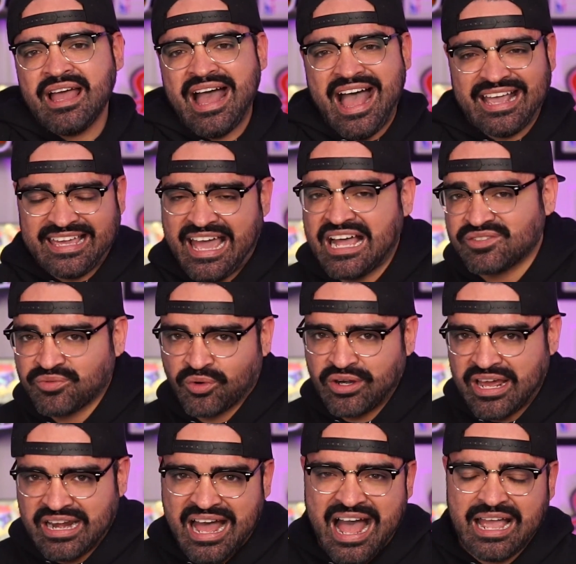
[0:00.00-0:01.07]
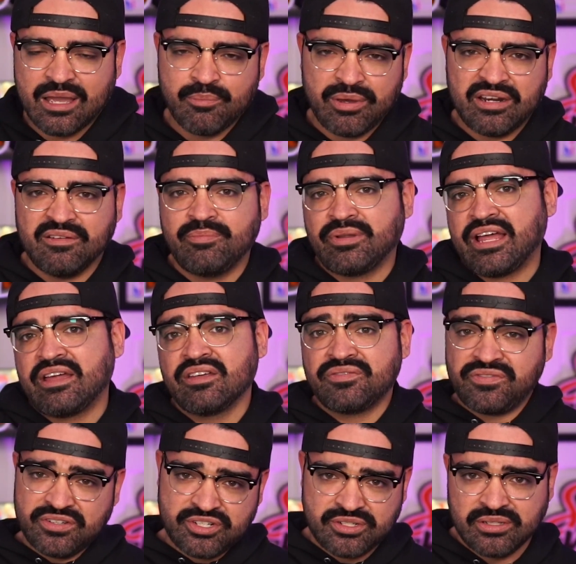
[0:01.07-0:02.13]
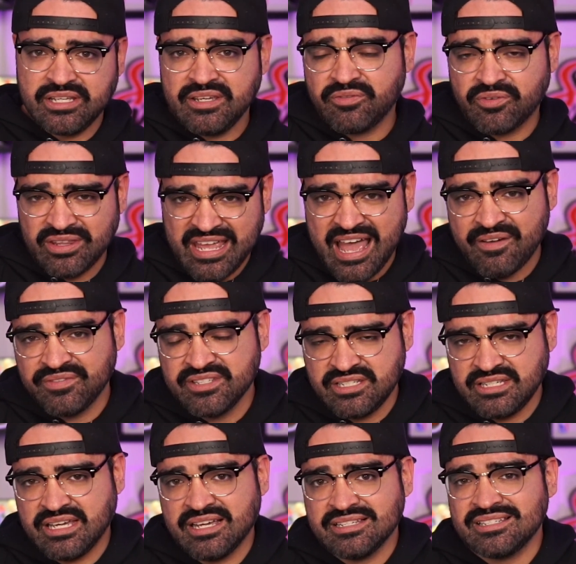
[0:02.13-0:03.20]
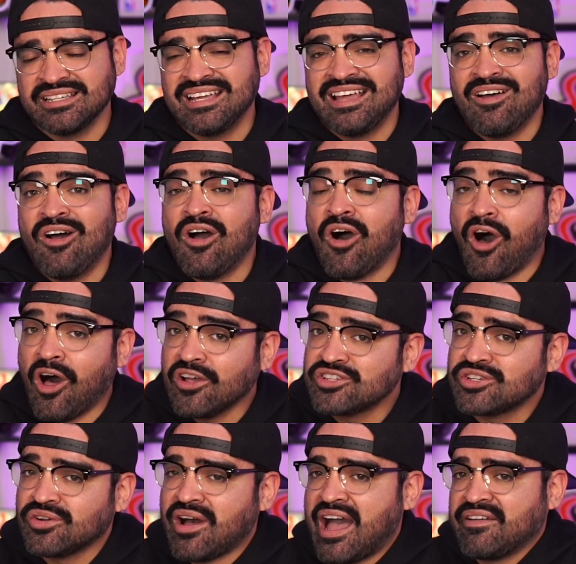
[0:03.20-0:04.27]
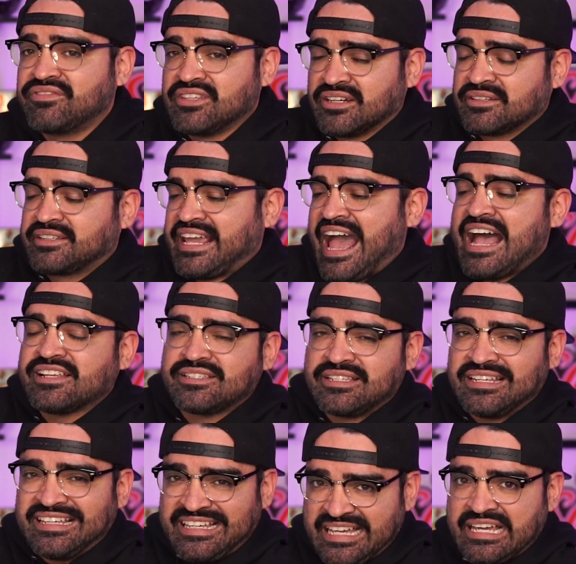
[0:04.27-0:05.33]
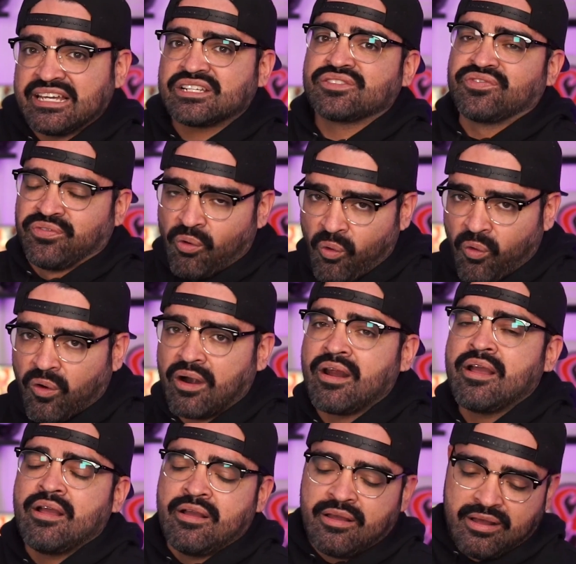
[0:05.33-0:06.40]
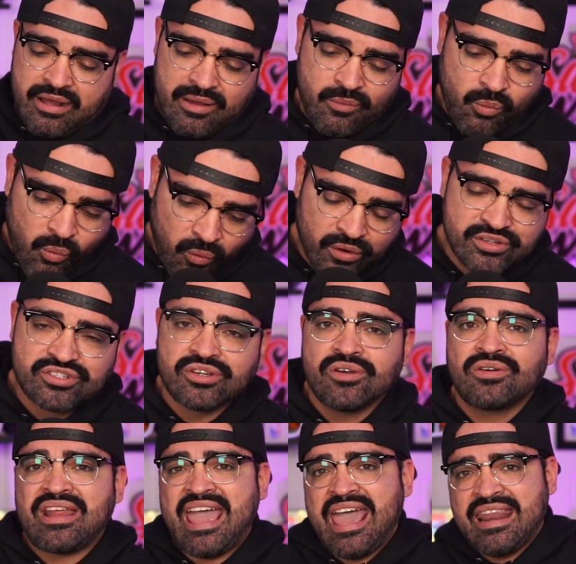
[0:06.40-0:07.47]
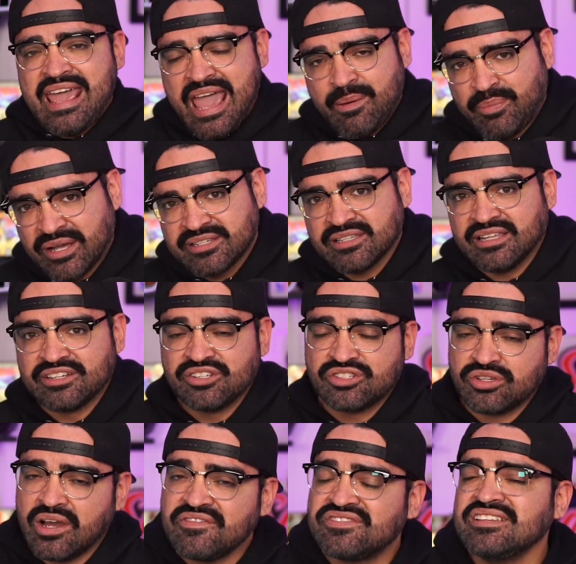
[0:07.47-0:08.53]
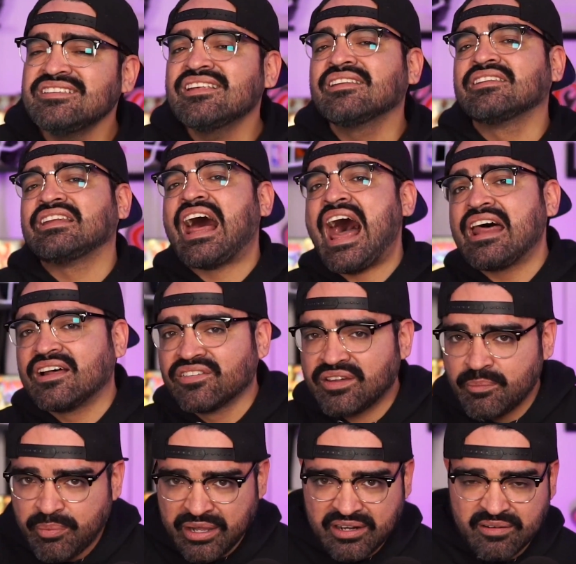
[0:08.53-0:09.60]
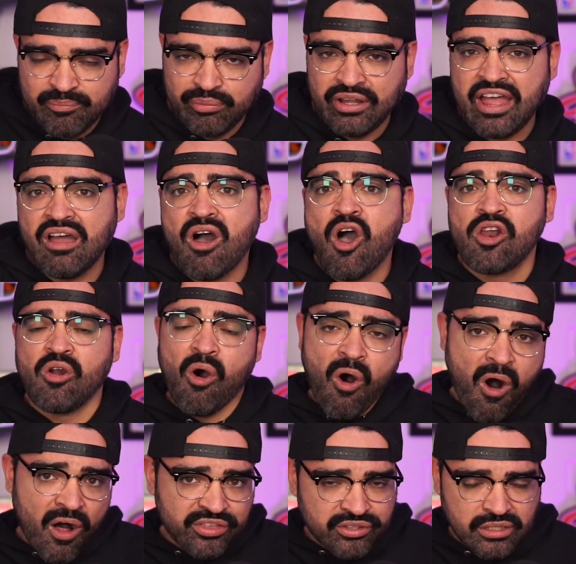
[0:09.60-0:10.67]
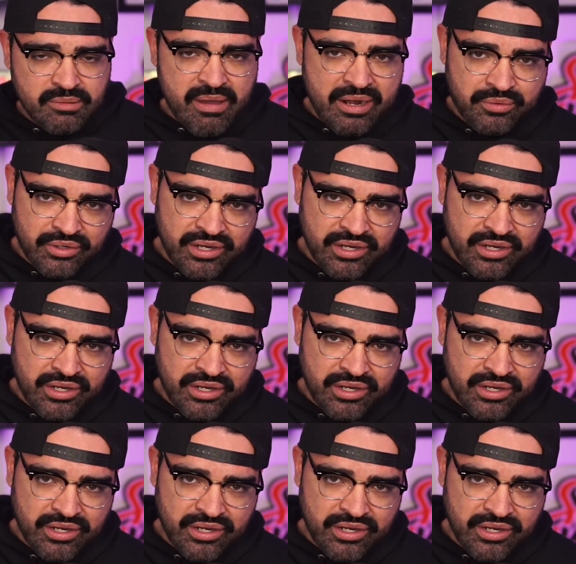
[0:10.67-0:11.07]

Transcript: I cast Fortnite in a high competitive play officially for the FNCS. Also, I've done casting gigs for Warzone and Apex Legends. So I've seen a lot of competitive play on all 3 Battle